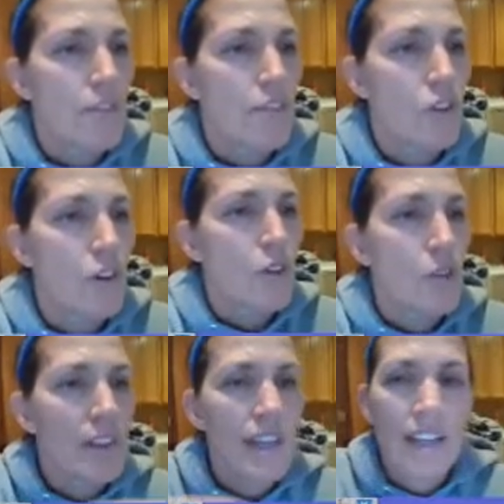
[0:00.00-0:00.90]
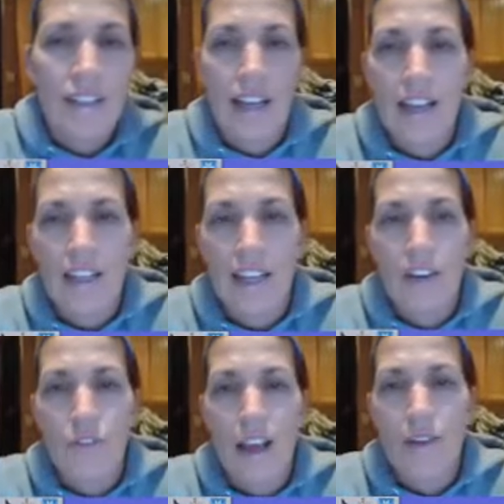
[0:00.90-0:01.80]
So you would think that then
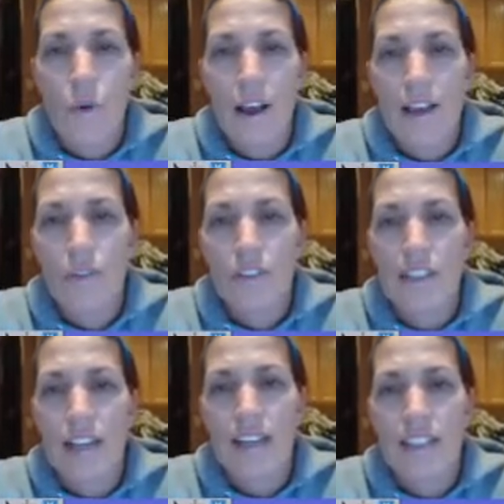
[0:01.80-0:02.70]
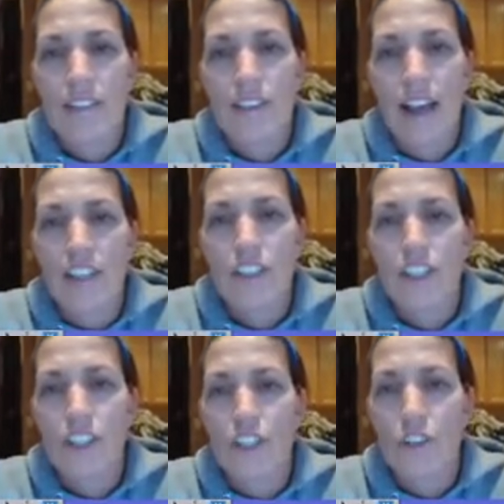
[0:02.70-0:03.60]
if we have y equals a negative x
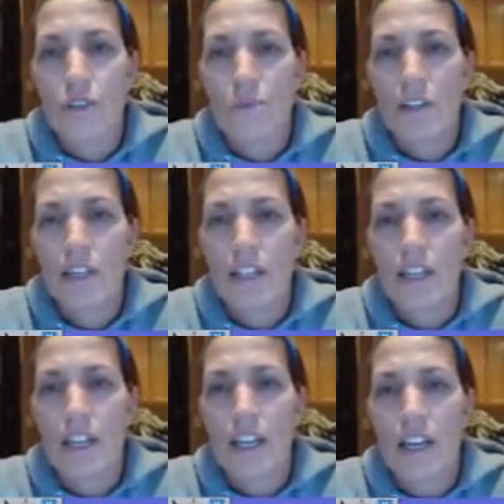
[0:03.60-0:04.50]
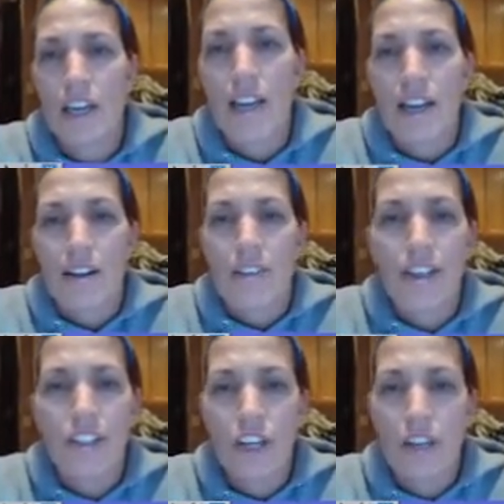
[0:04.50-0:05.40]
cubed,
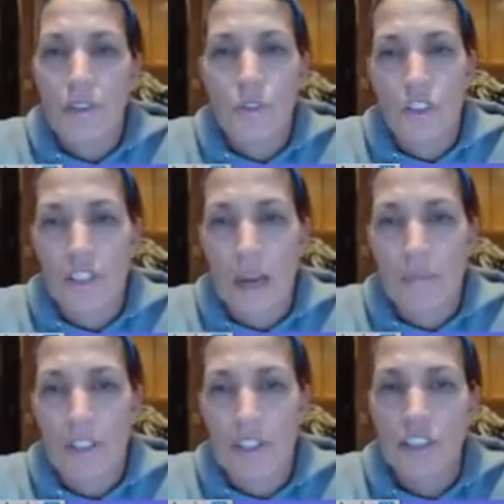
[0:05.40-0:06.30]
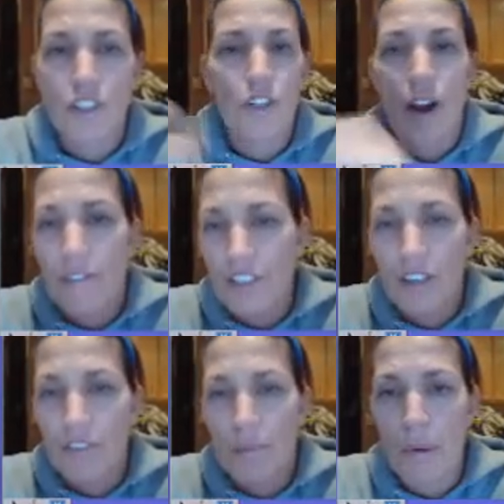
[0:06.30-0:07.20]
it's going to be doing just the opposite thing, so the graph is going
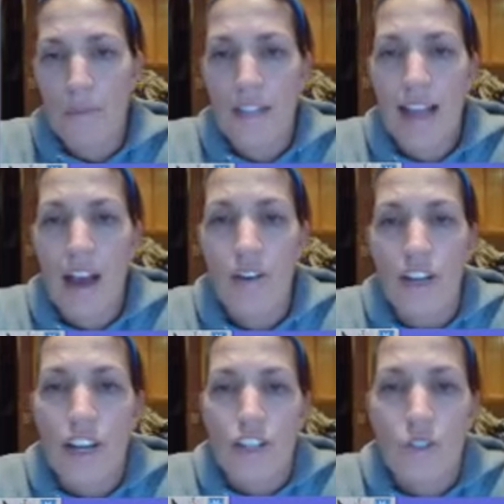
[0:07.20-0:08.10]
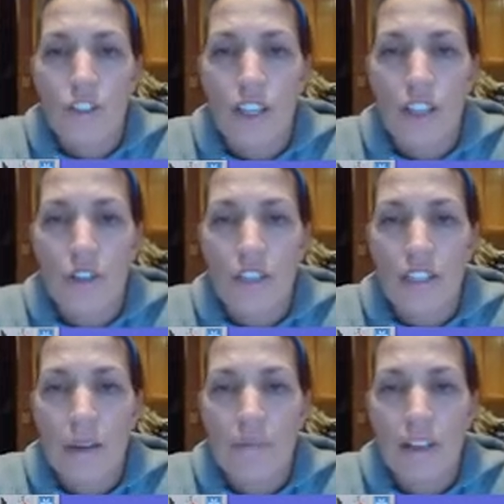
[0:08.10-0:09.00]
to flip upside down. So it's going to do the
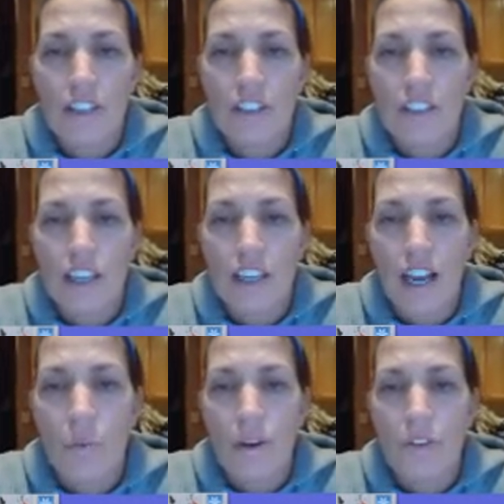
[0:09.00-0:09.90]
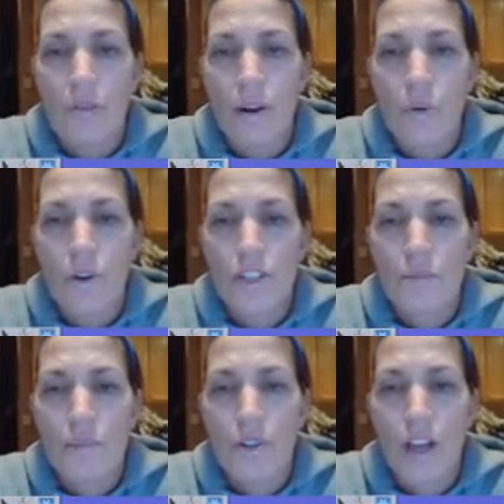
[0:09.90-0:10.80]
same thing, it's just going to kind of wiggle through my origin,
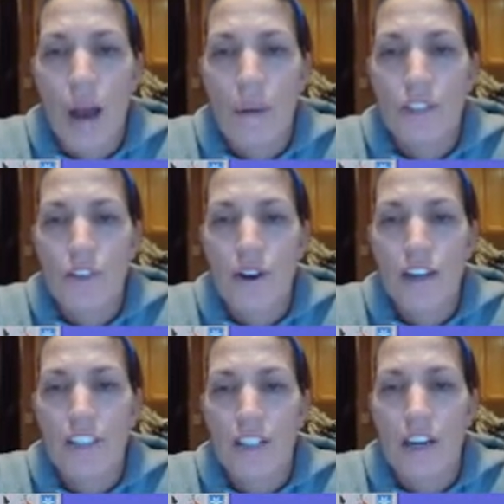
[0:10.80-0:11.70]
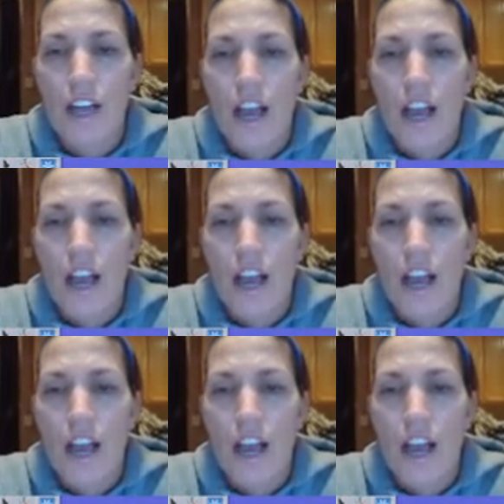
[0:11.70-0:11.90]
but go the opposite direction.